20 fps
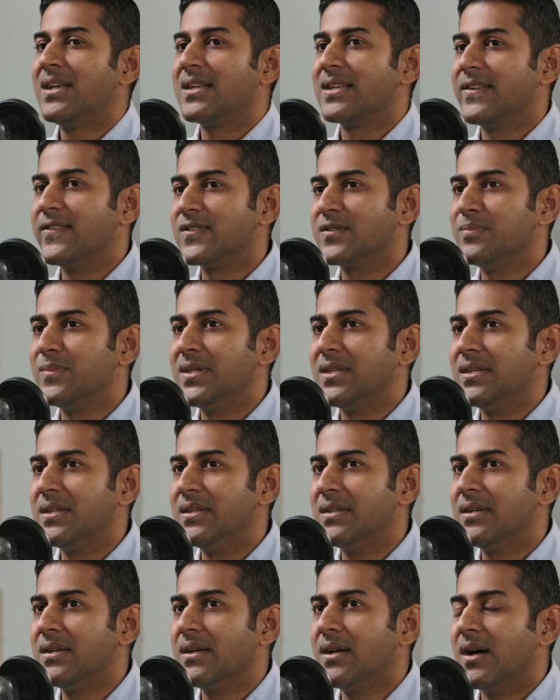gives
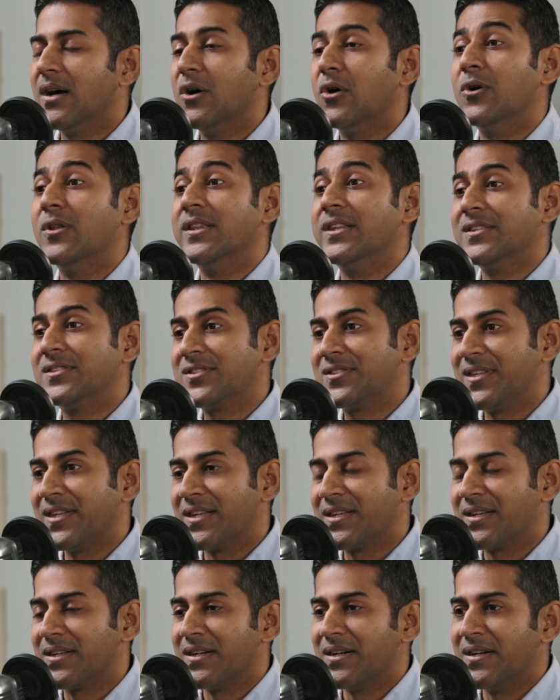me a
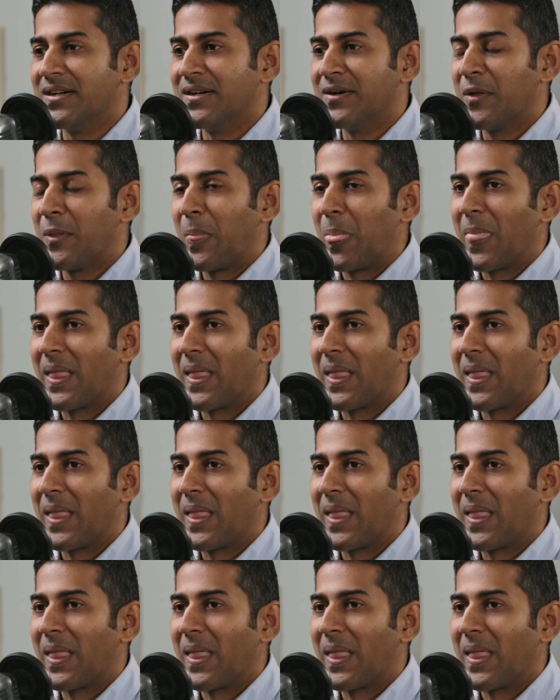holistic